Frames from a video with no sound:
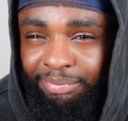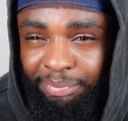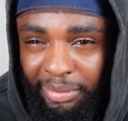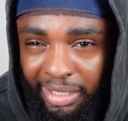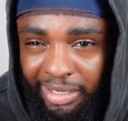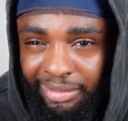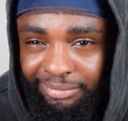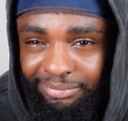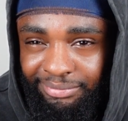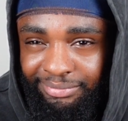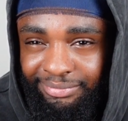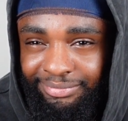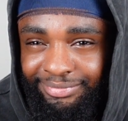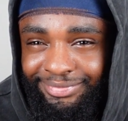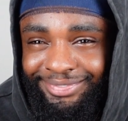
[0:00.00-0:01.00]

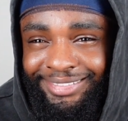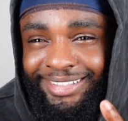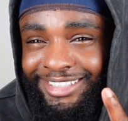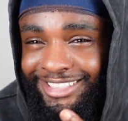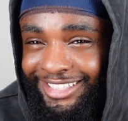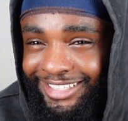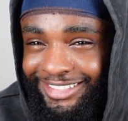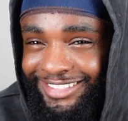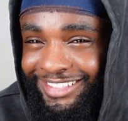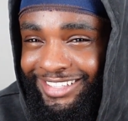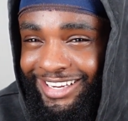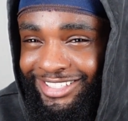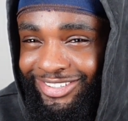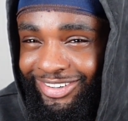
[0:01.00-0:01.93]
But let's get into the next